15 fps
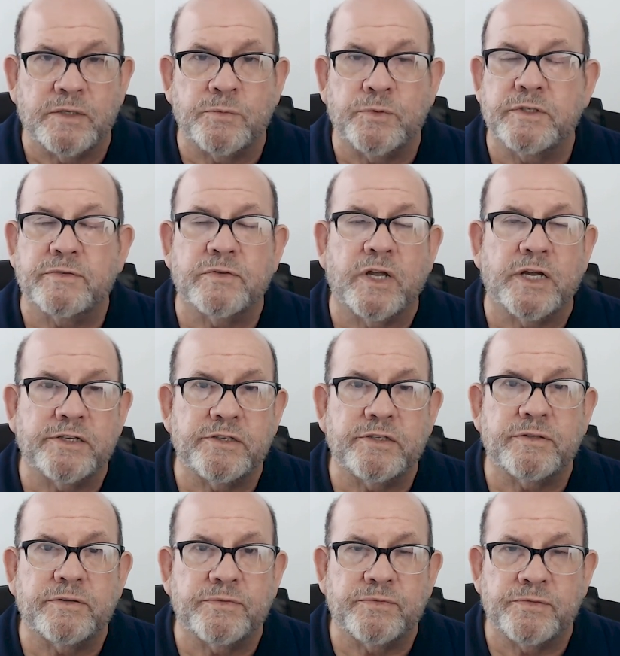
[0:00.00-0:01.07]
I wouldn't have liked
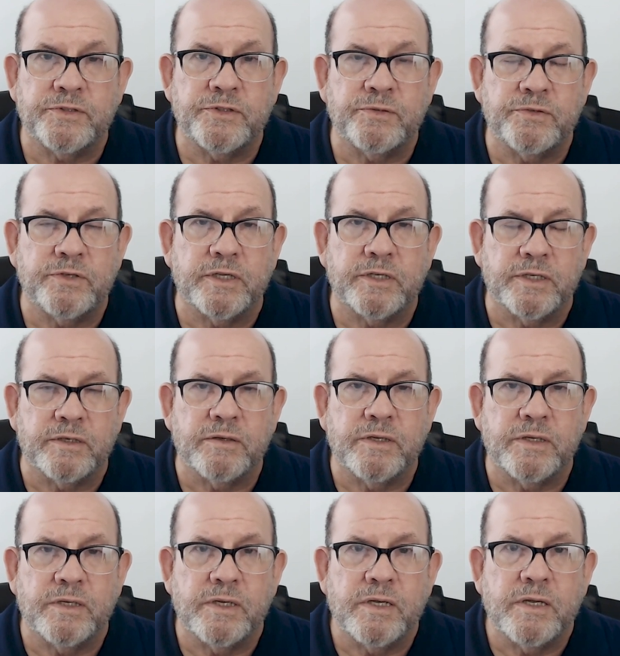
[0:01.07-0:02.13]
it if you'd done it.
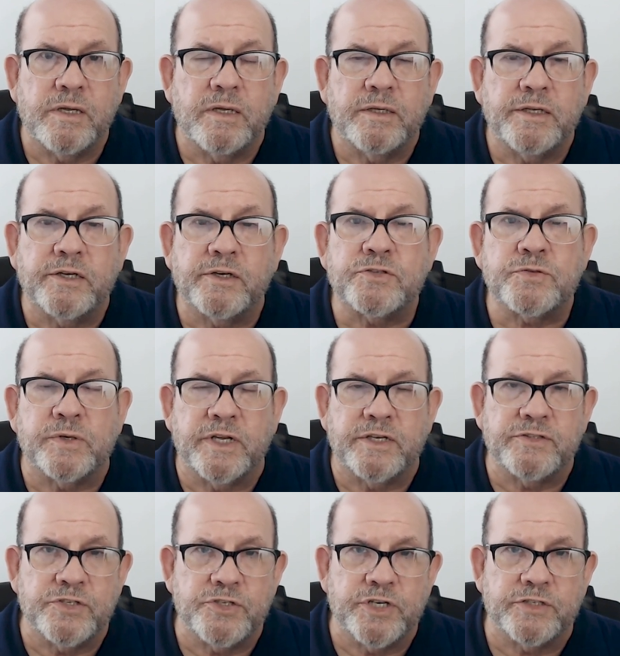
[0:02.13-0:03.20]
Here's what I
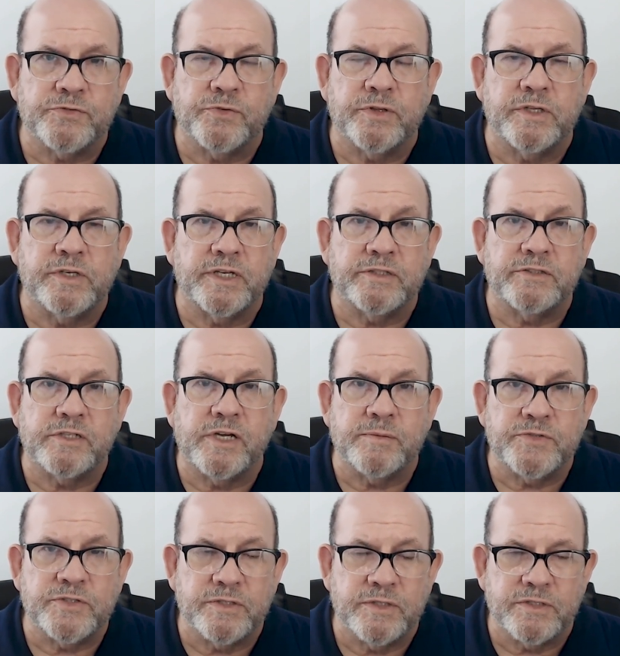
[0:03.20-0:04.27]
suggest for the next
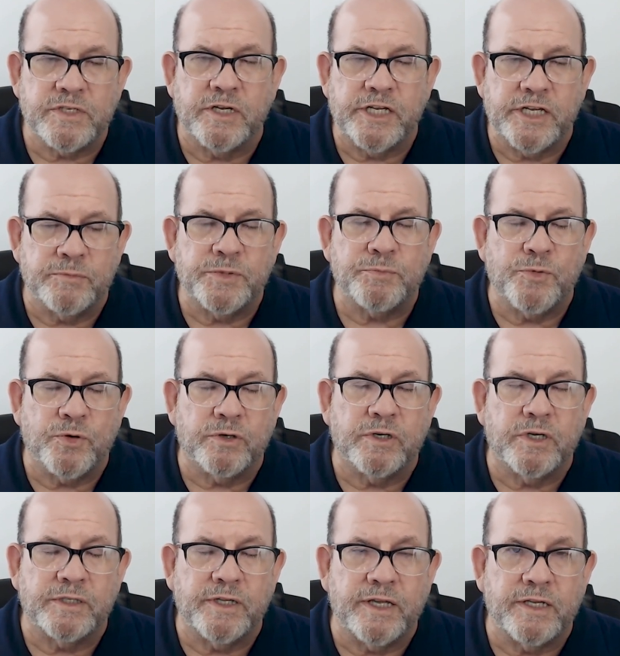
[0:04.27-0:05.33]
time. Since I am a
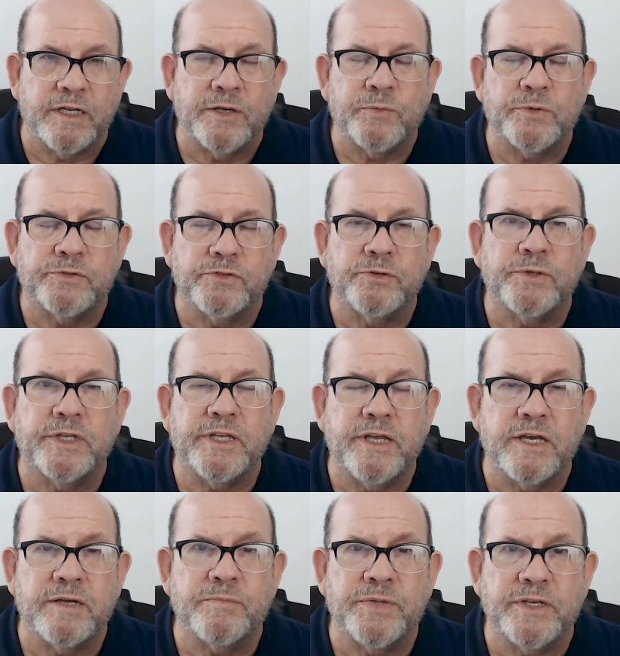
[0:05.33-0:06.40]
moron, and I will do it
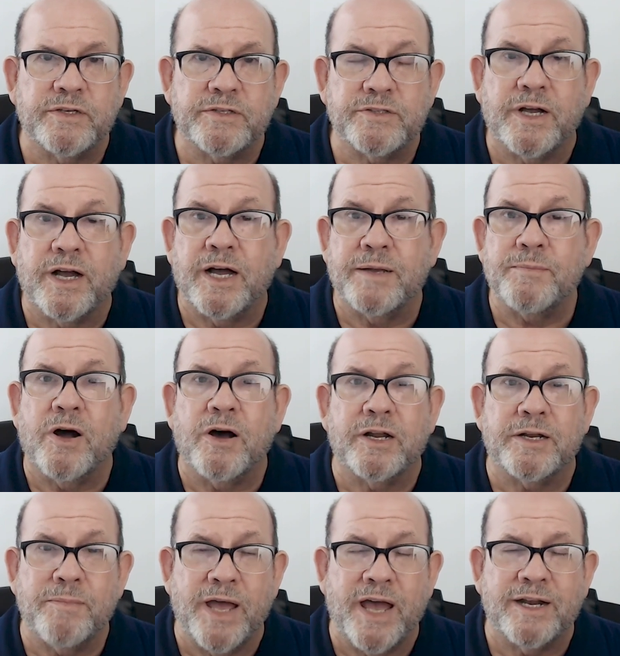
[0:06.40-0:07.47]
again because I'm
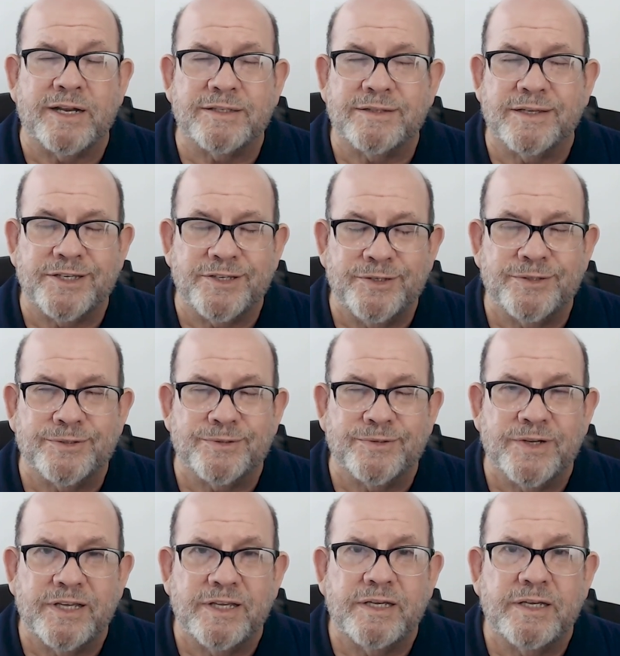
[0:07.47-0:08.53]
automatic like
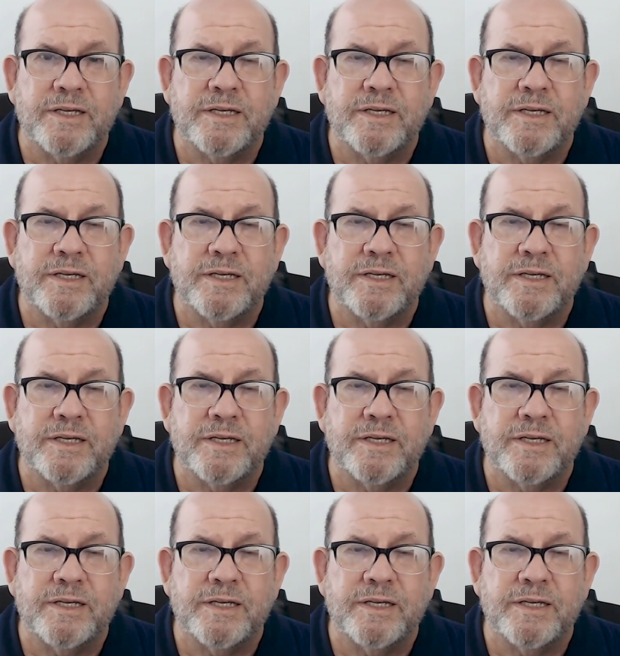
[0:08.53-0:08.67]
you,